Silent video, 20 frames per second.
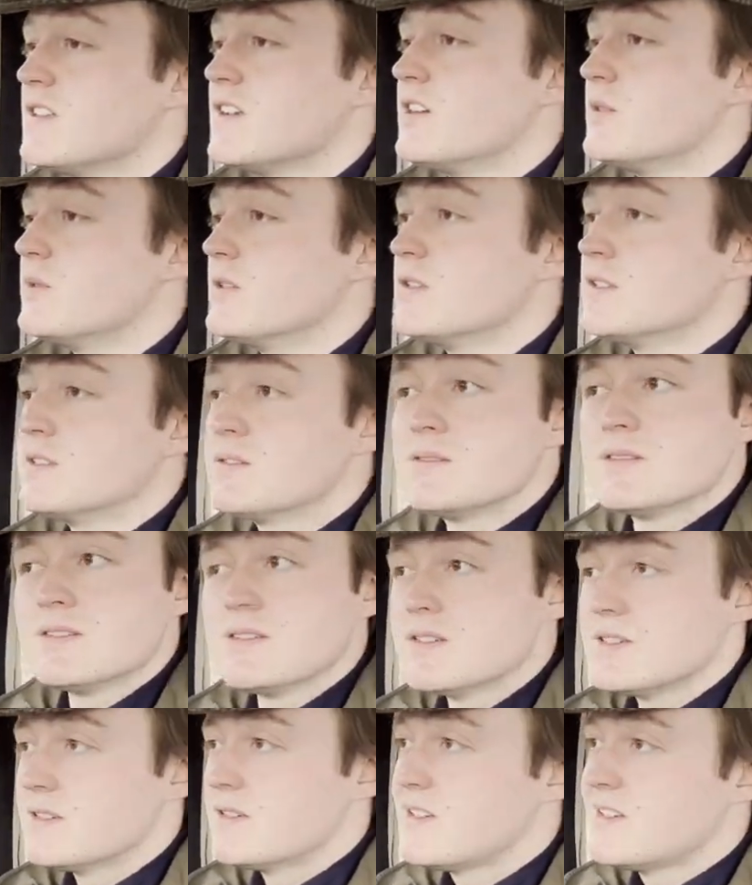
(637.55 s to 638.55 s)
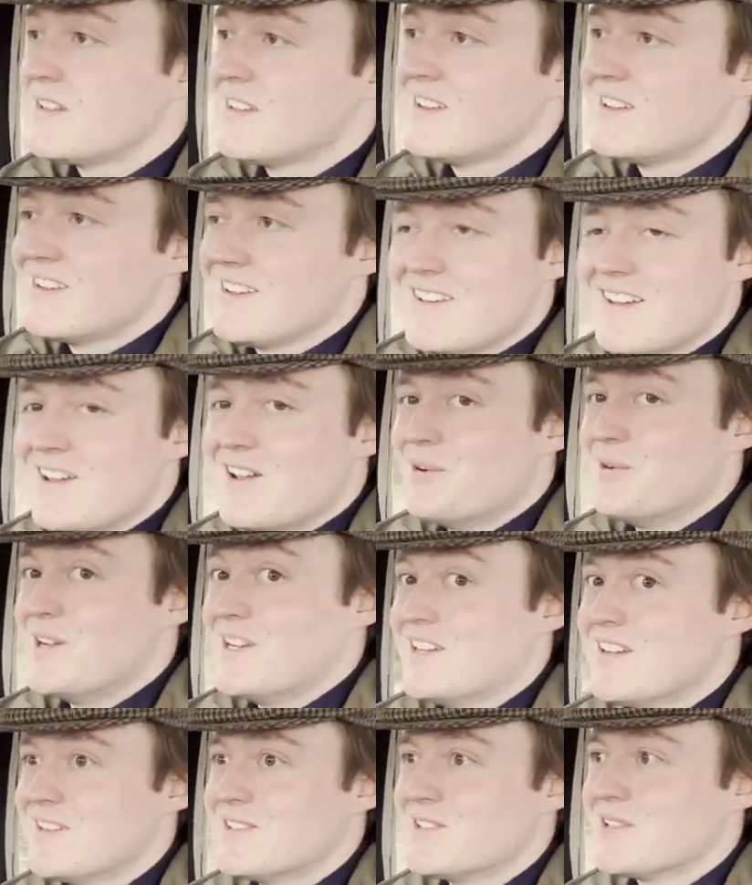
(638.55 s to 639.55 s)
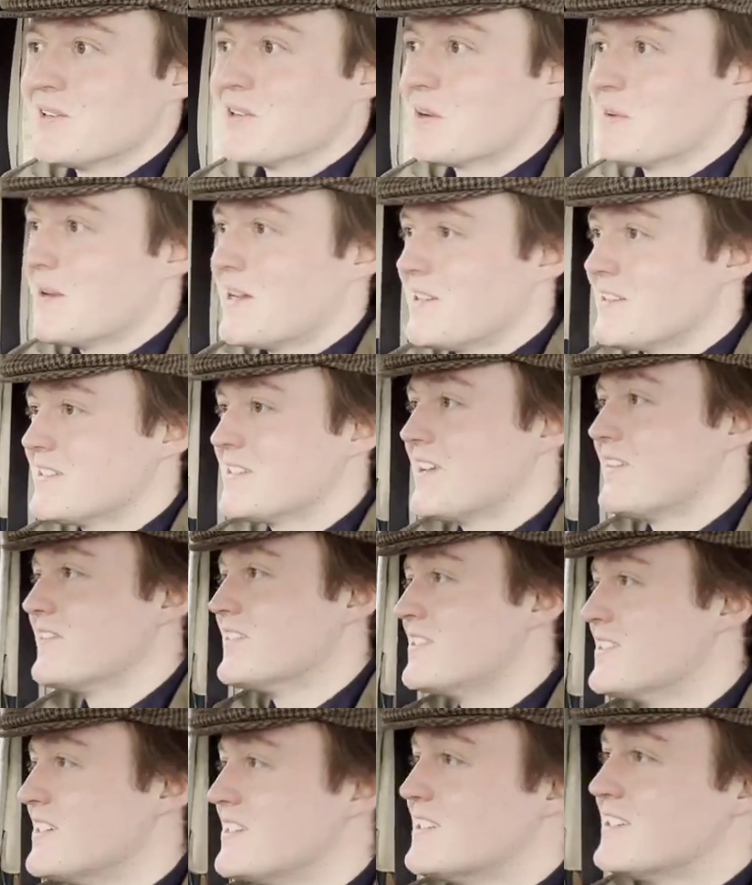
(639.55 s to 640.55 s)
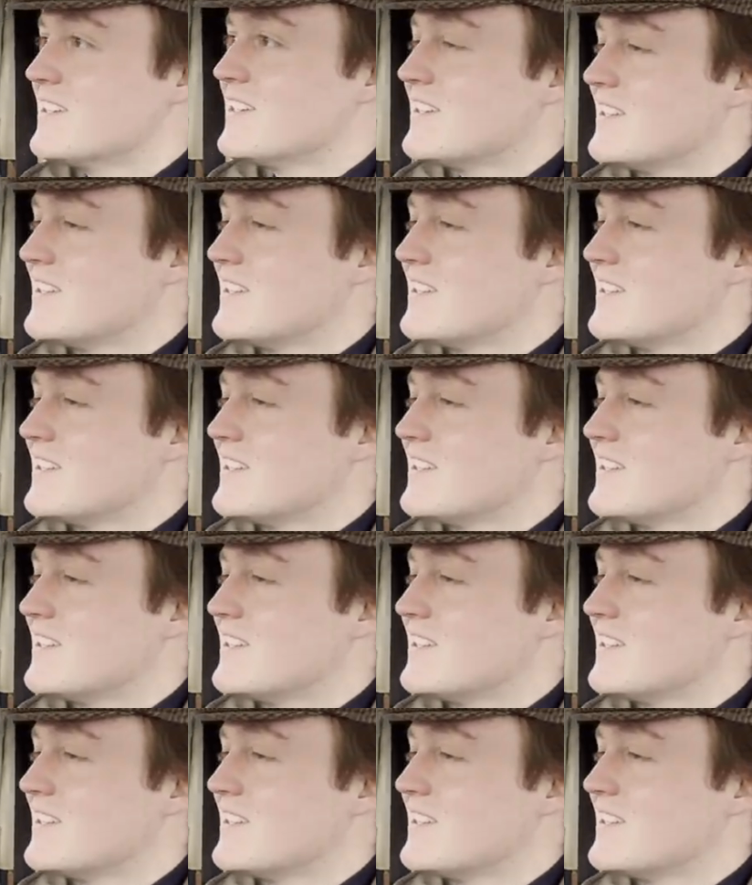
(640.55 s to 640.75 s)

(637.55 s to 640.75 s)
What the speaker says: though, but we don't talk about the 70s.